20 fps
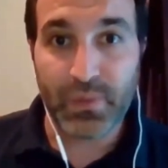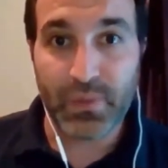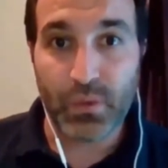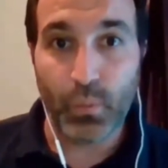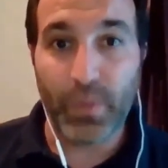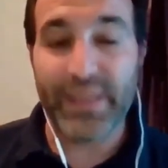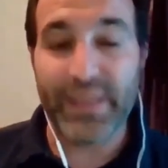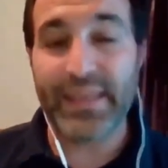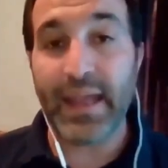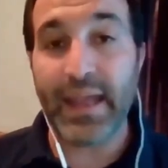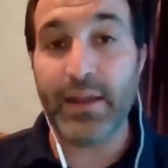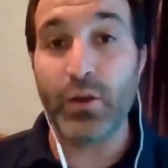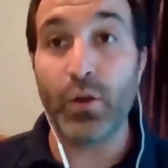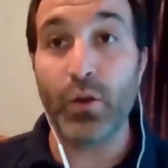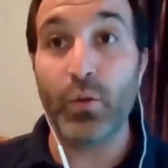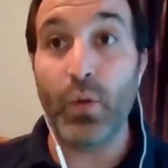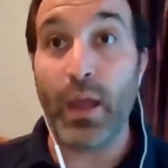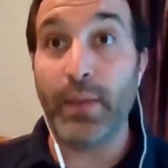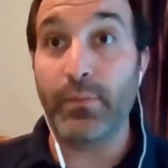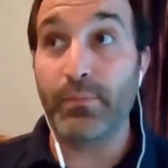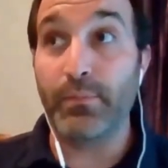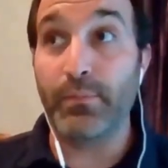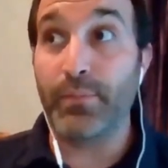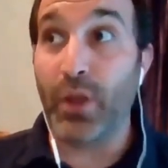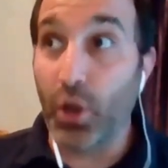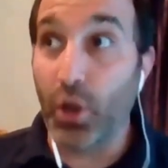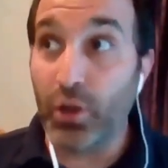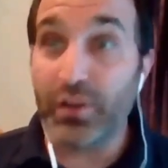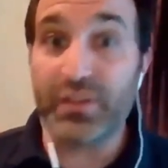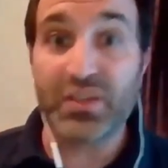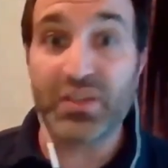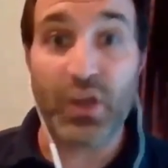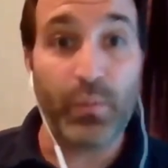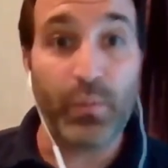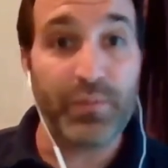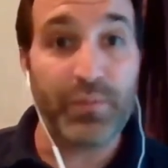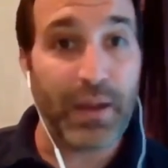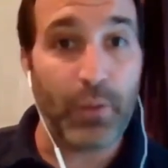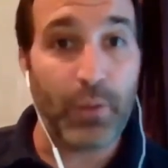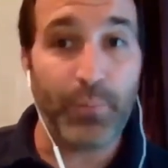We can, and a lot of time
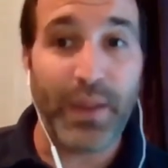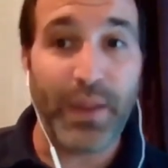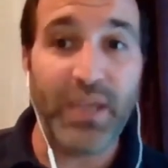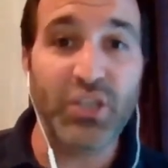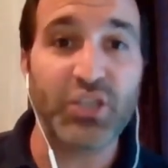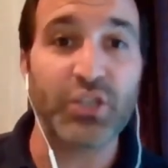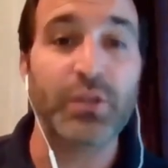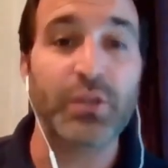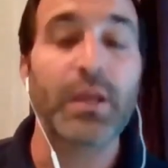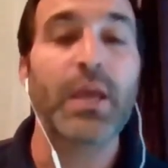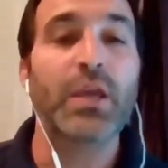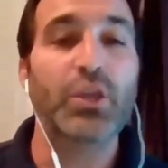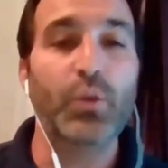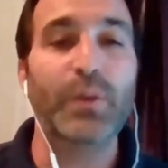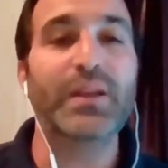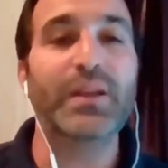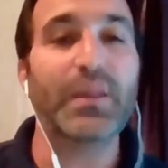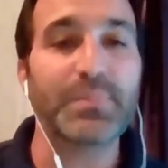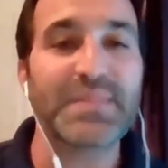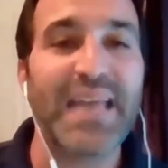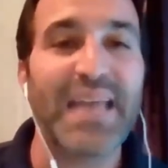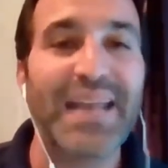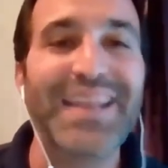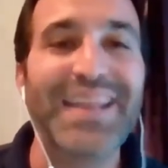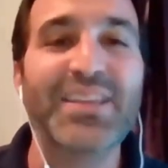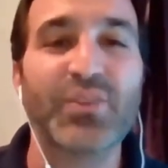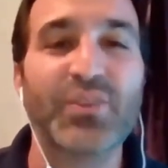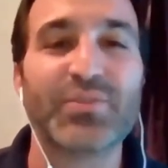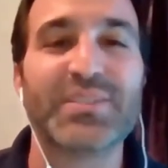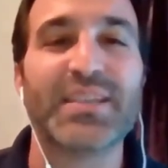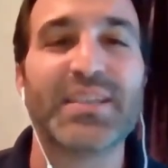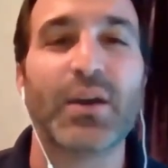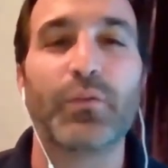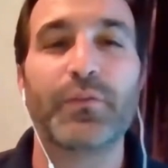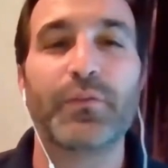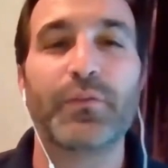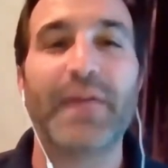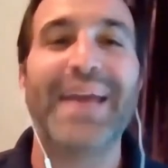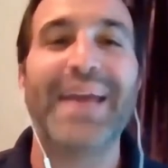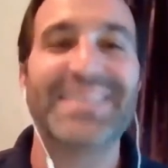with palpation, you end up telling yourself
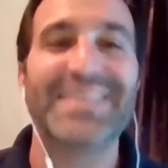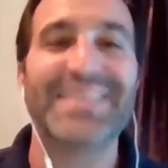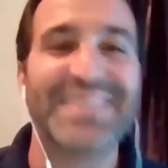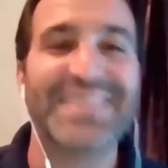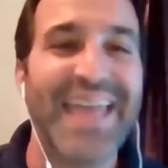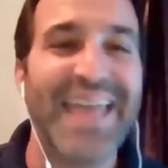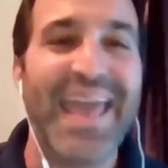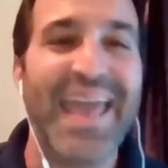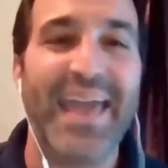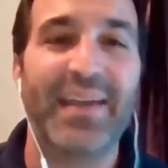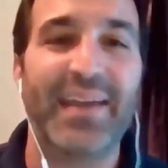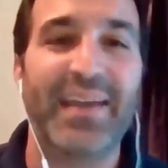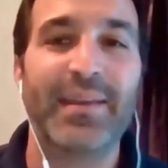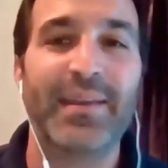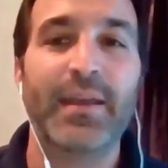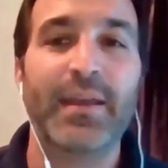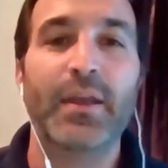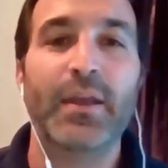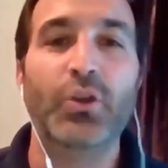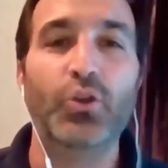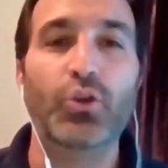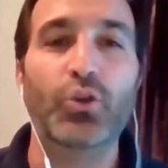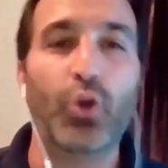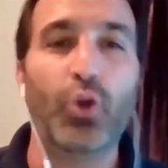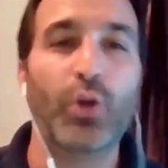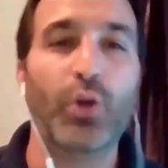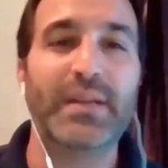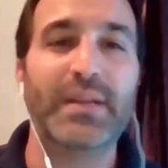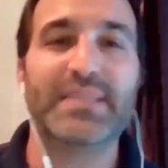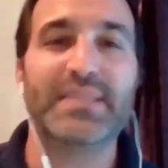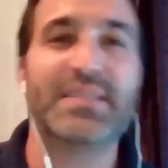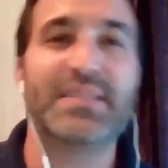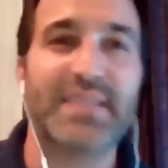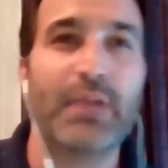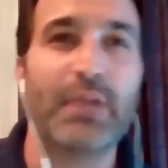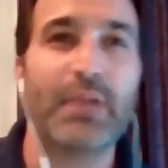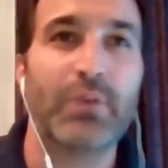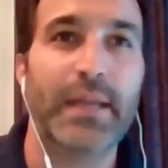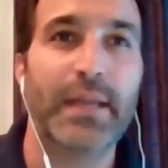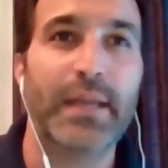that it's there, not
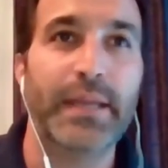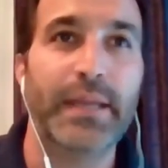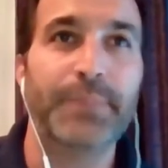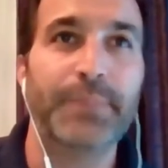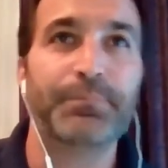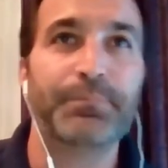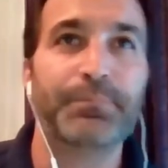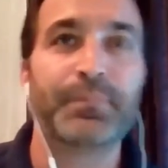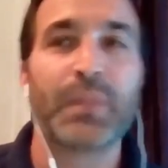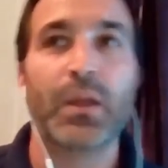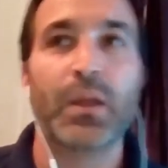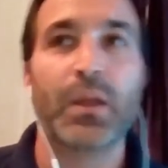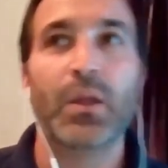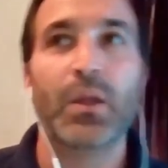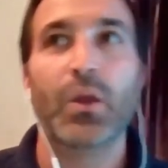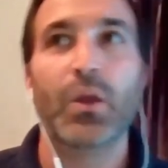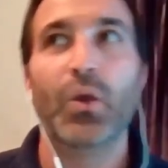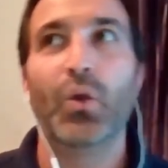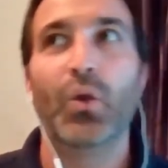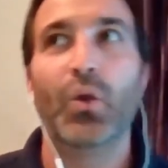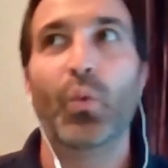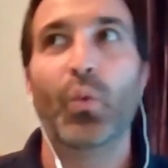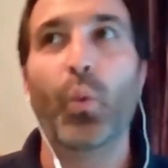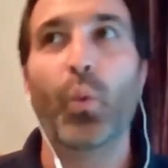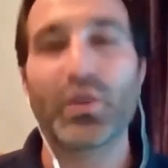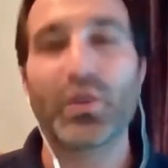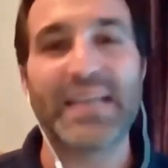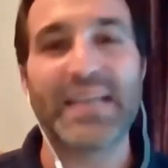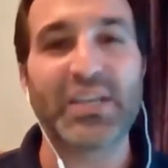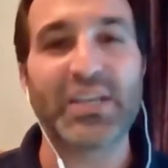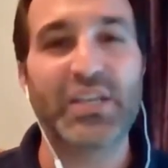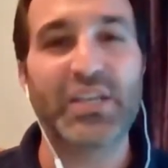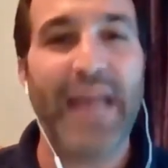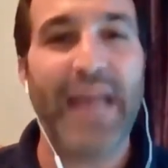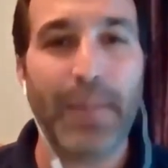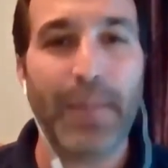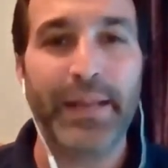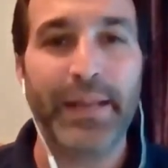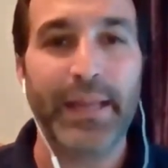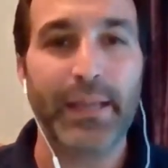necessarily what's actually
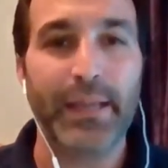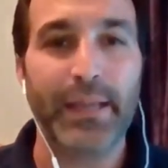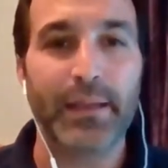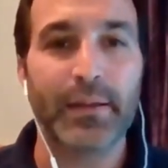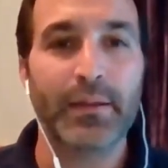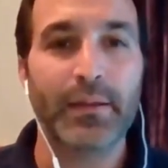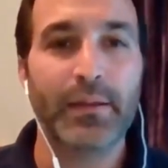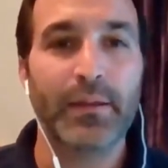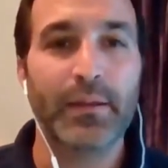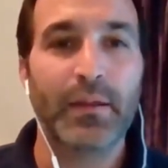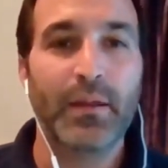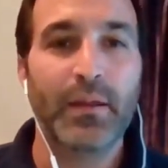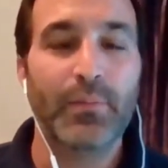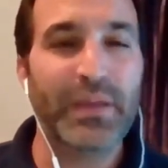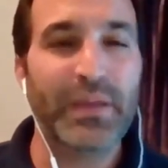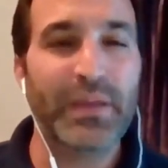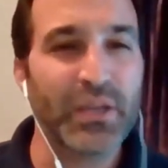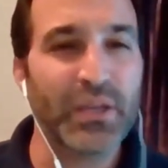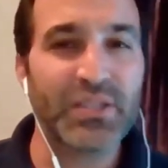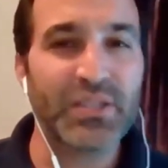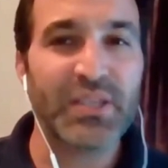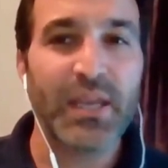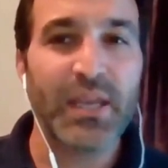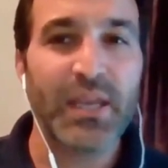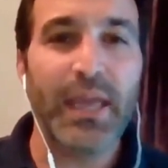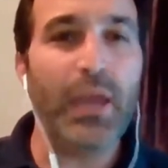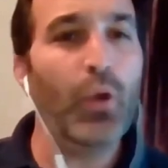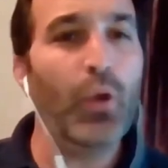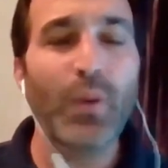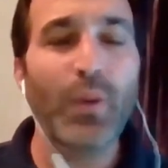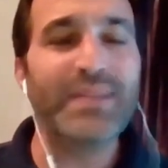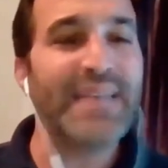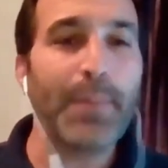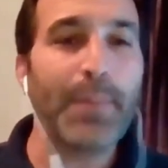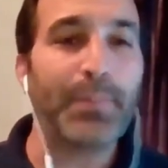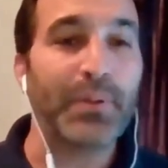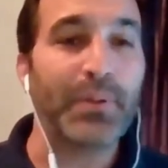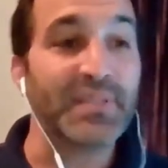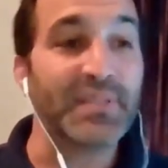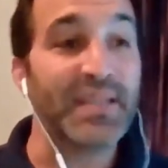happening because it always
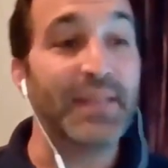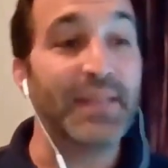happens.